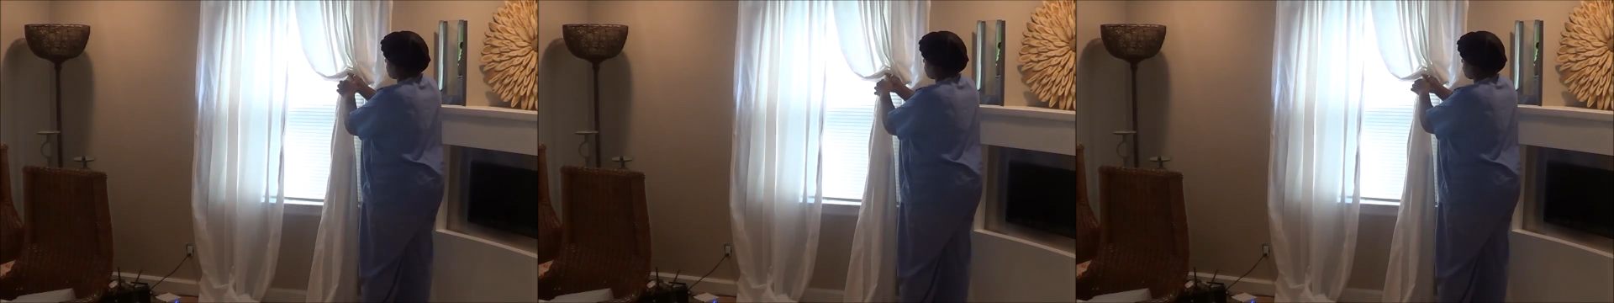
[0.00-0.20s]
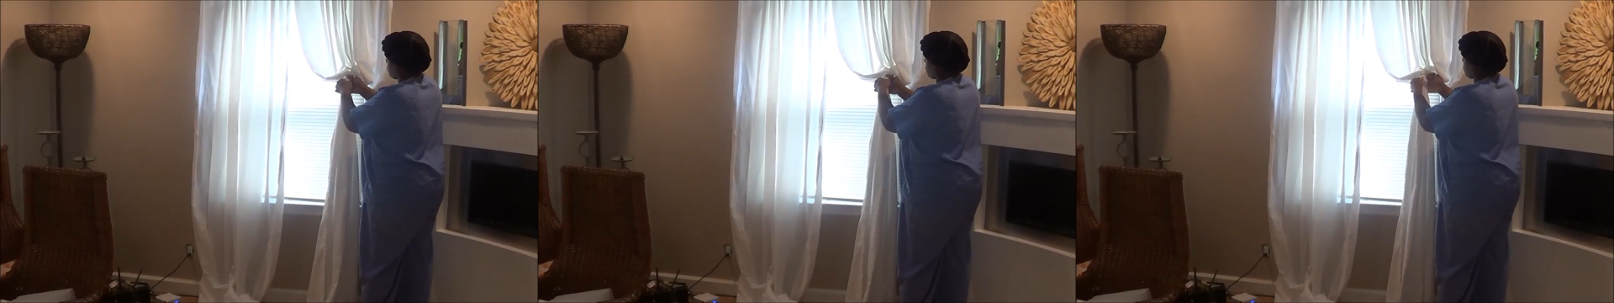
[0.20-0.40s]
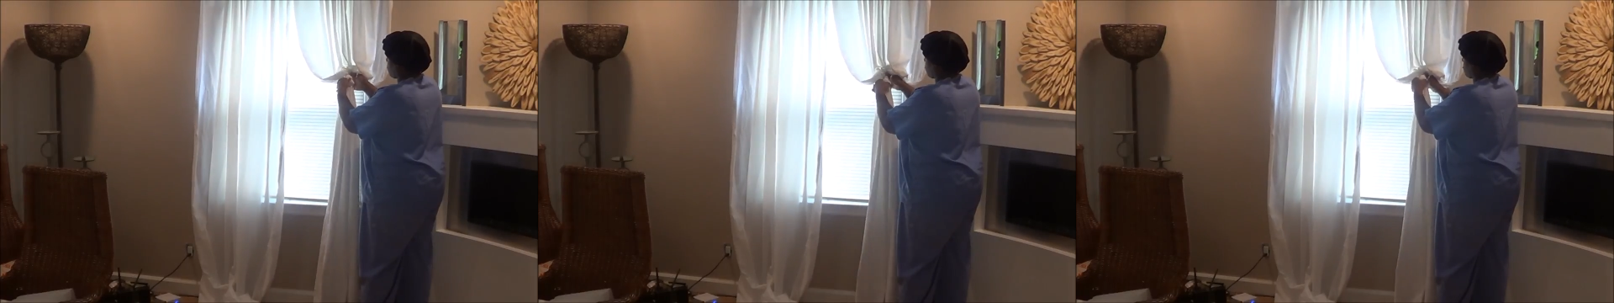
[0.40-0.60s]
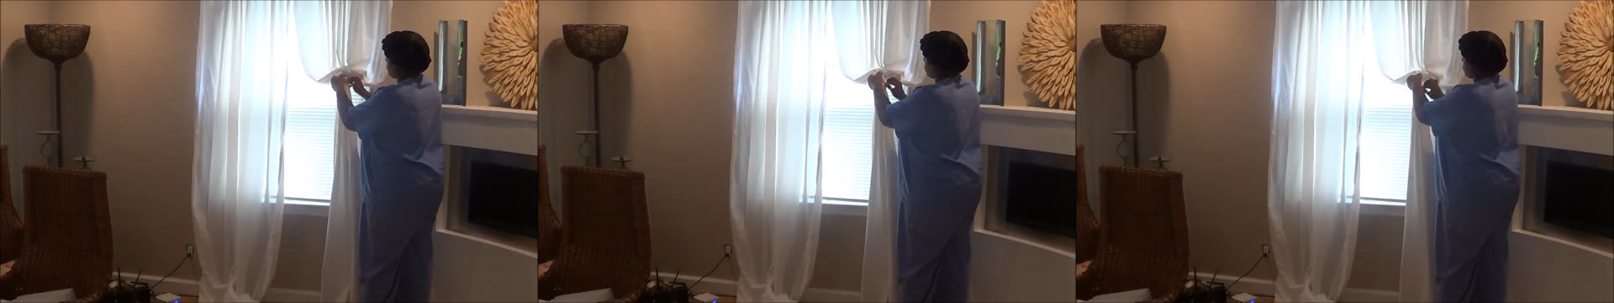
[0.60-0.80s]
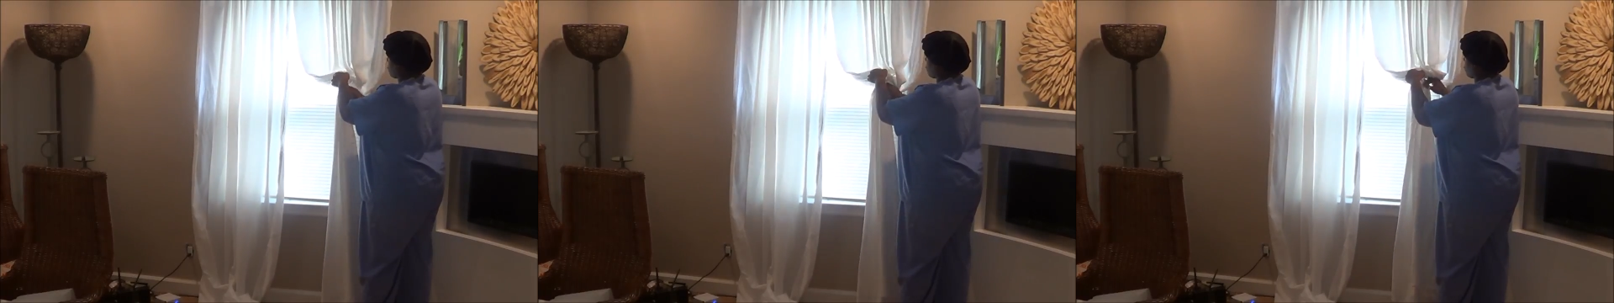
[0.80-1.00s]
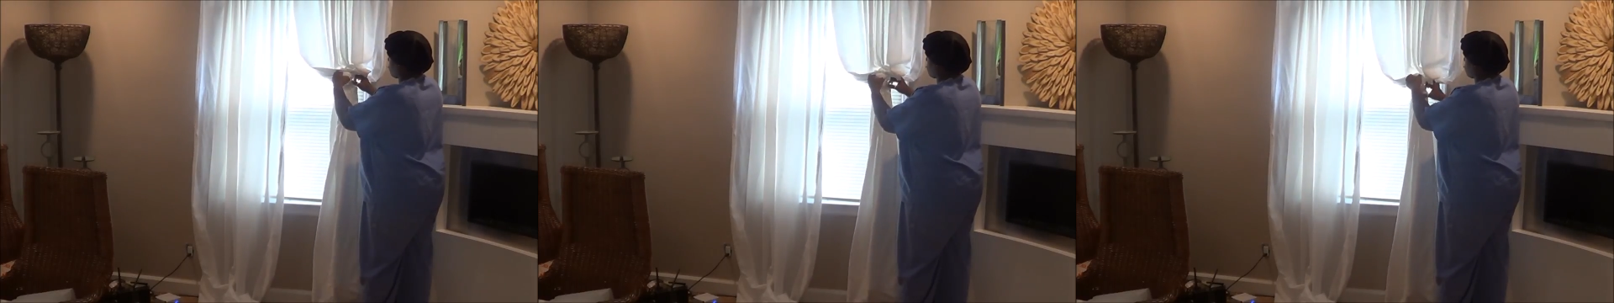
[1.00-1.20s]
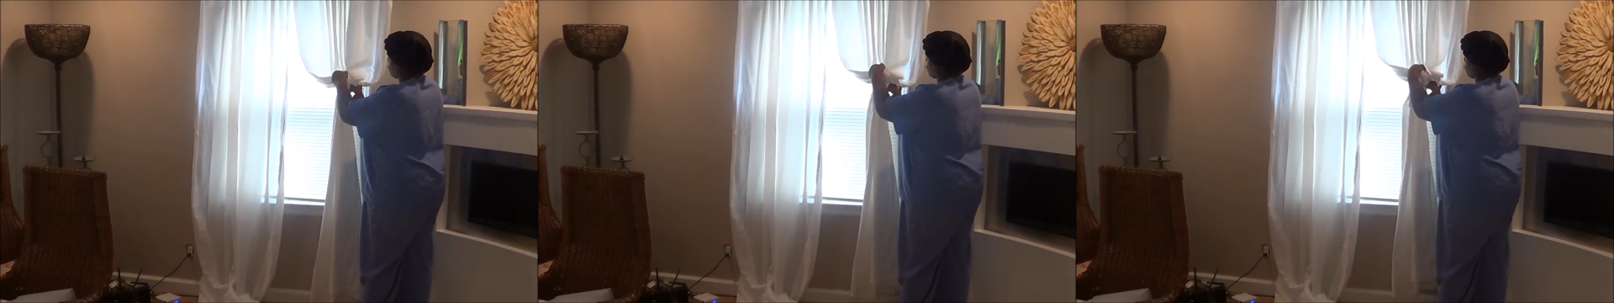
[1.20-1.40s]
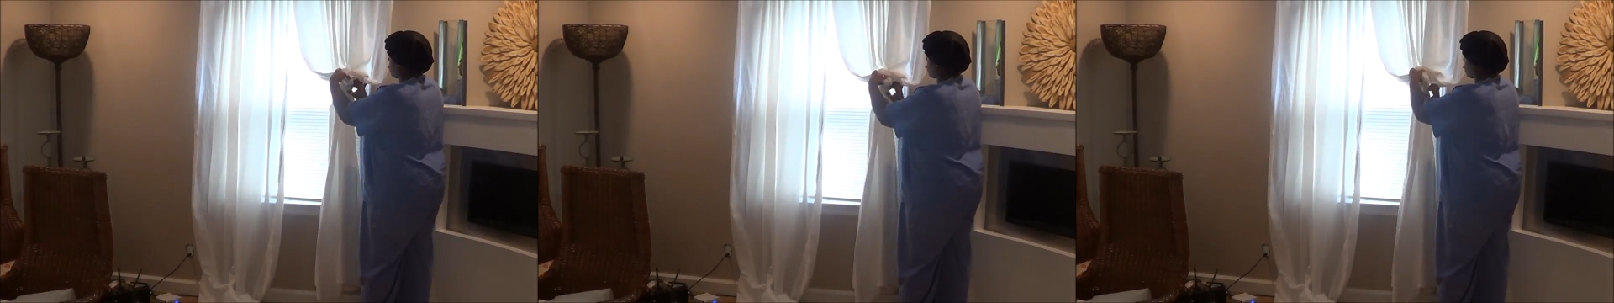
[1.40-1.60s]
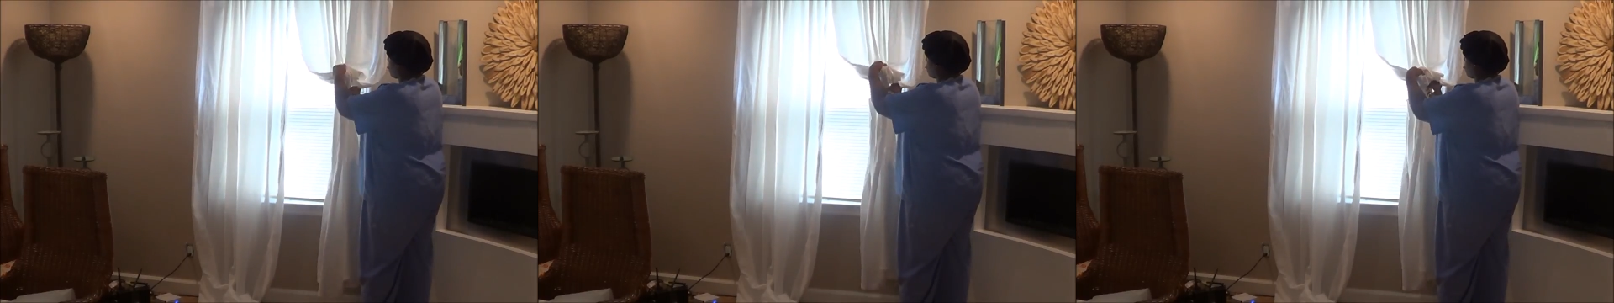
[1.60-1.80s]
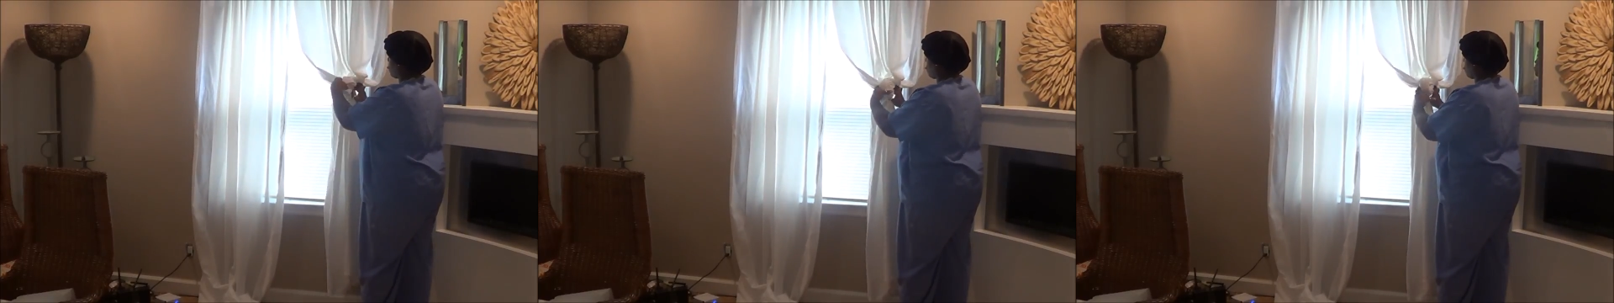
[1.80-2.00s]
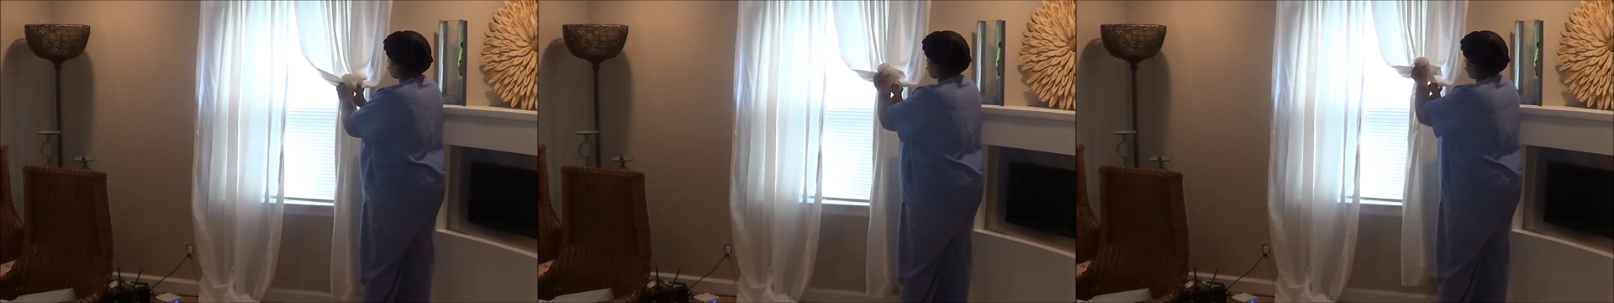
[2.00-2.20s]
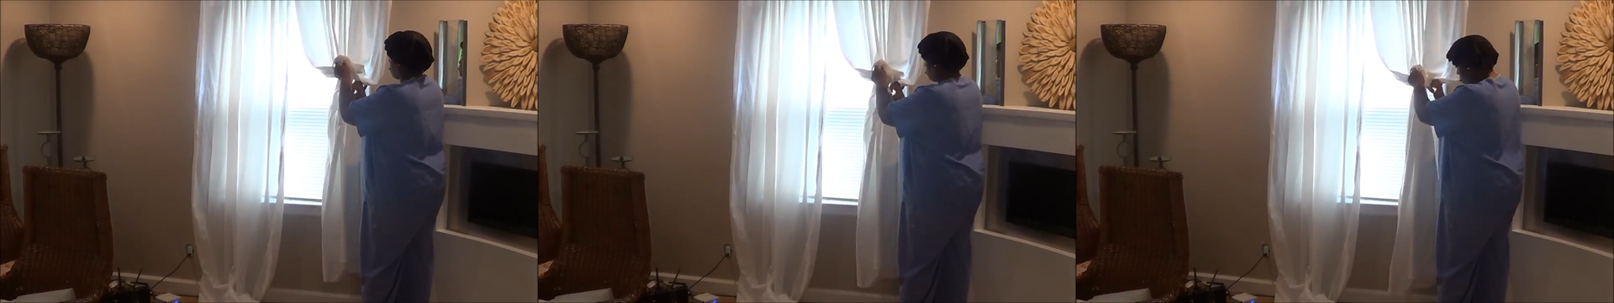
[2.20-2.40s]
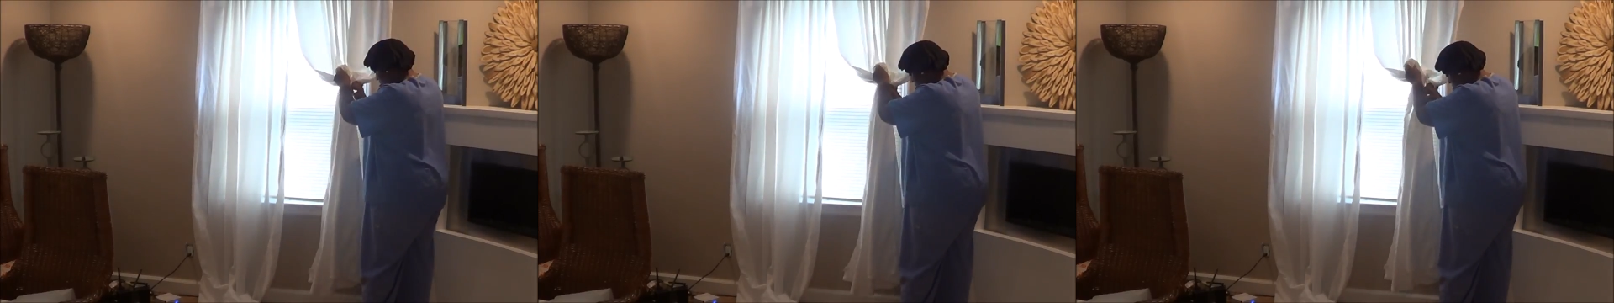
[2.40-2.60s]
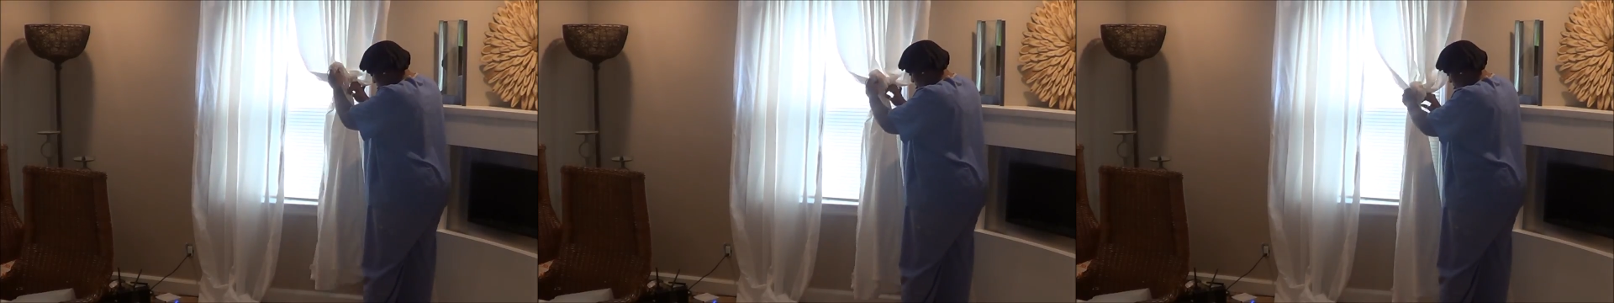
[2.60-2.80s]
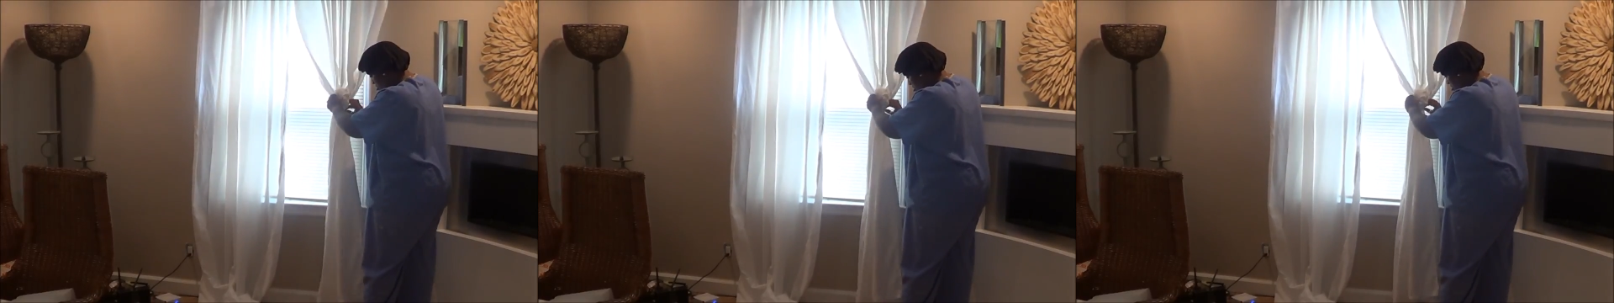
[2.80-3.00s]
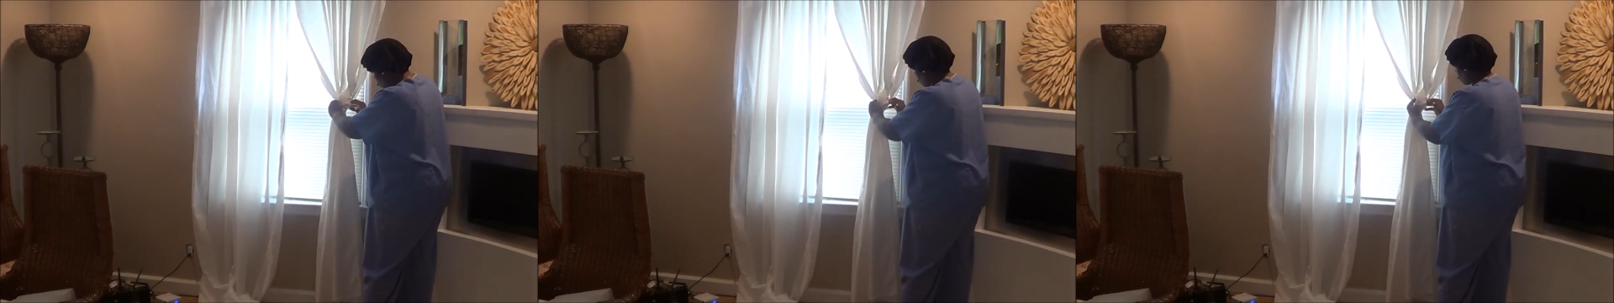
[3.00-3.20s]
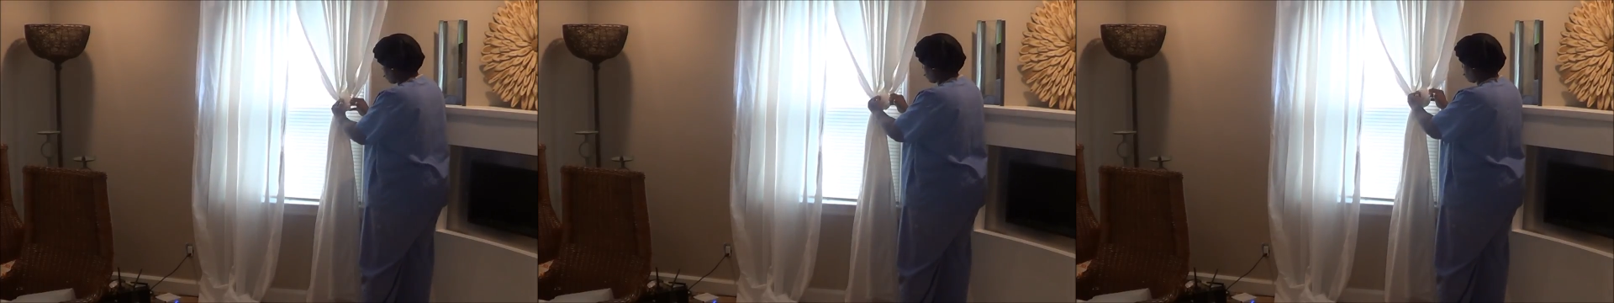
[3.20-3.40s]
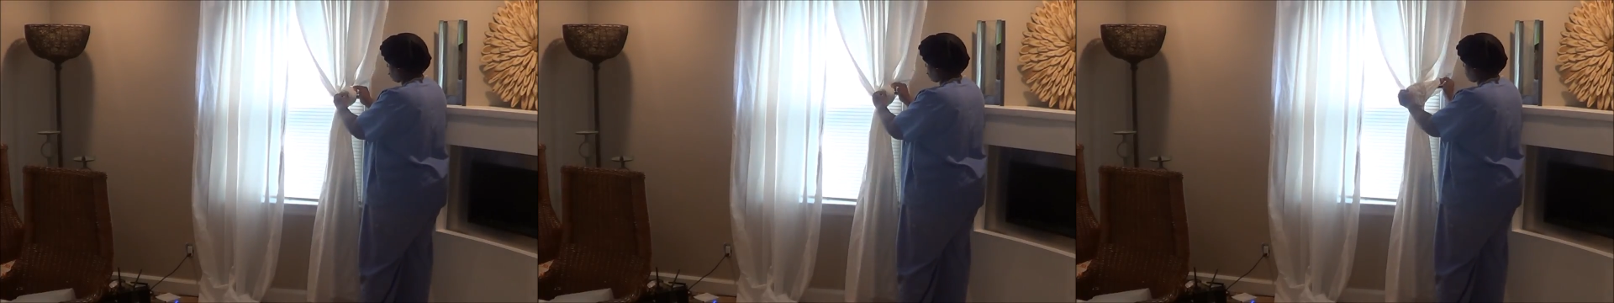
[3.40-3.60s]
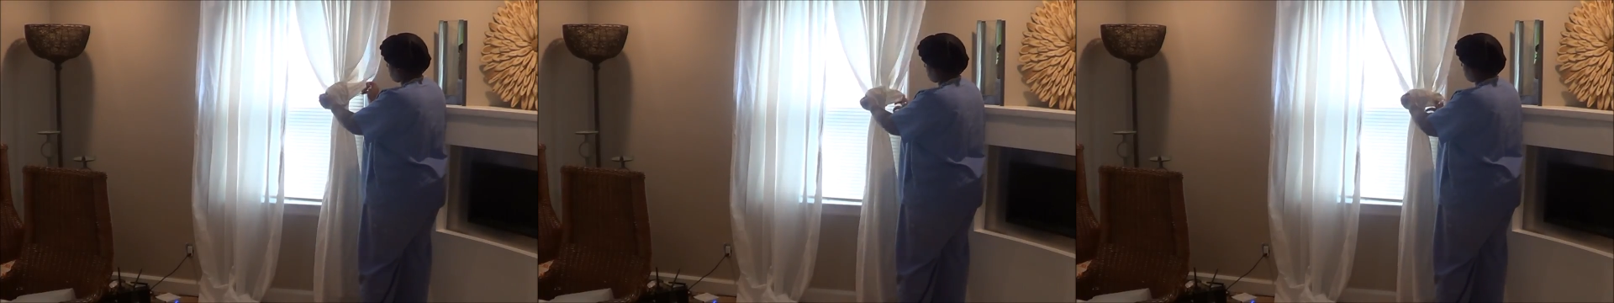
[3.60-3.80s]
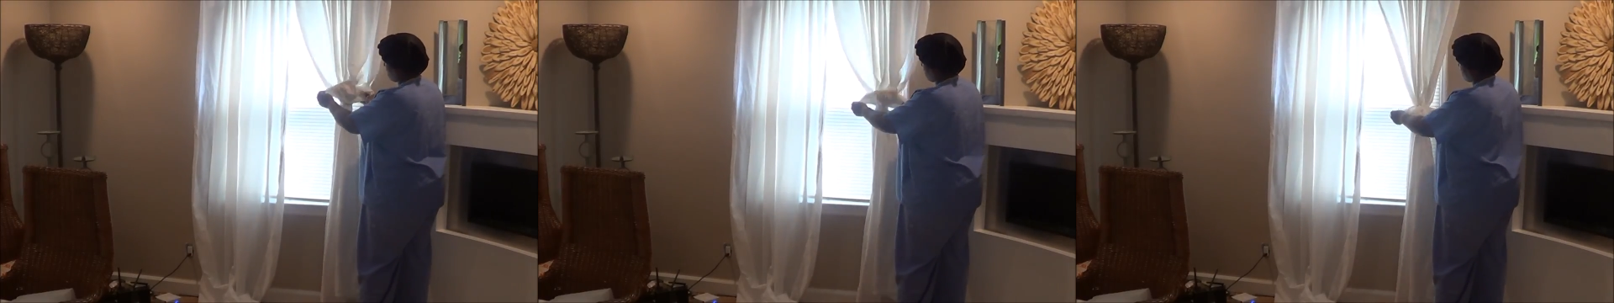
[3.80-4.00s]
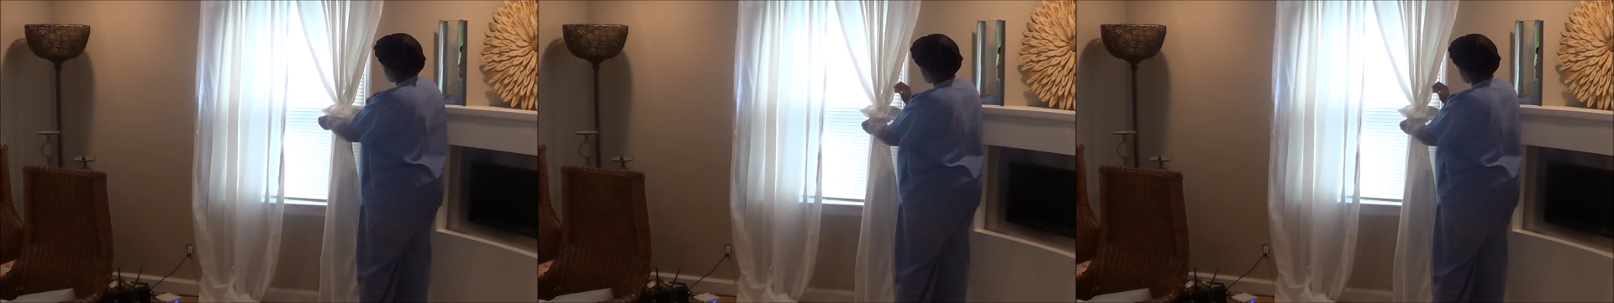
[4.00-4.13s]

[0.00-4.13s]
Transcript: Nobody's mouth can be seen.